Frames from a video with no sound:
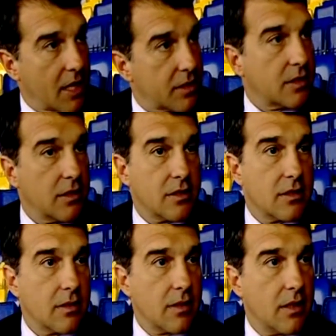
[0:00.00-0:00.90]
Yes, is
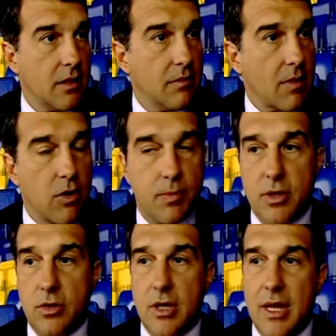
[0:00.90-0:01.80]
the in my
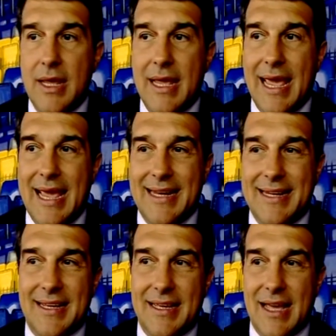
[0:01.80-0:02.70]
opinion,
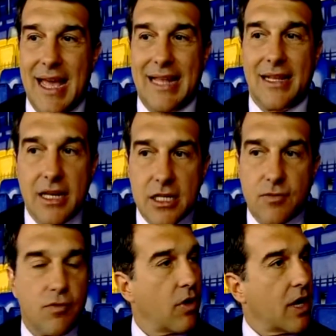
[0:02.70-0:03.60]
and uh, at
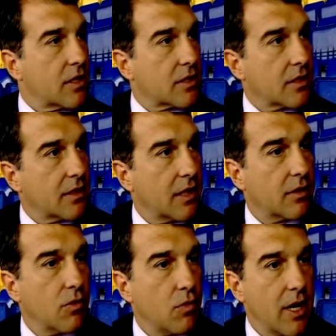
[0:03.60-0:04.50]
least for us
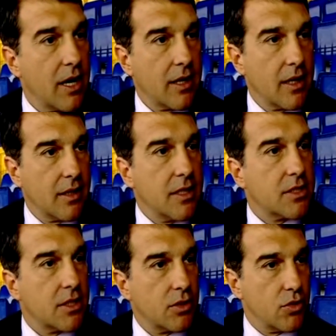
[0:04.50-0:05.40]
that we are an
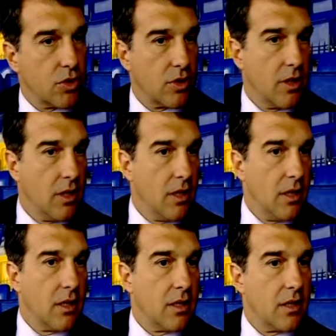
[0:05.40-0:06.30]
institution
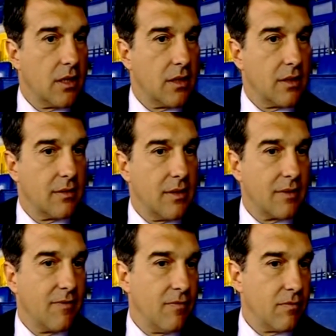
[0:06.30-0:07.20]
uh, that
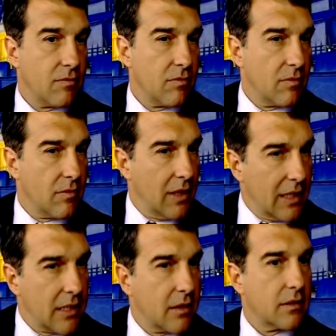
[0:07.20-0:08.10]
mm,
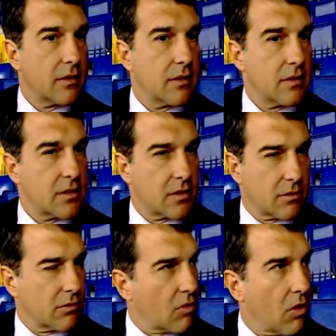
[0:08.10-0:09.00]
linked
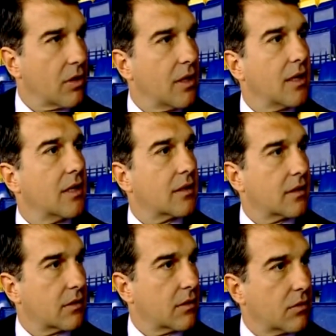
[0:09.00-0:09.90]
strongly linked
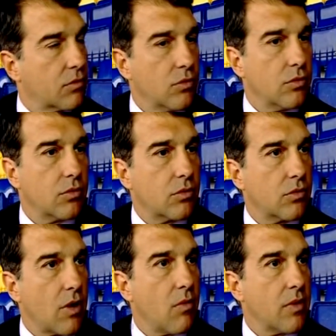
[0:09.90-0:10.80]
to
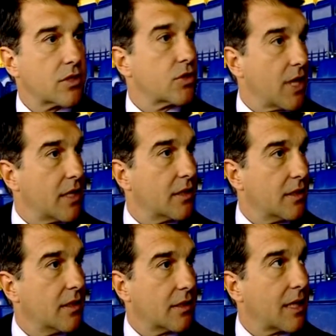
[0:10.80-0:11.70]
to our
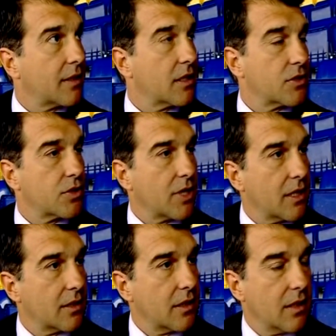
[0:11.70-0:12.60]
society, Catalan society.
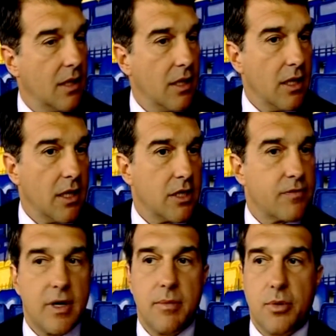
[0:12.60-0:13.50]
It's very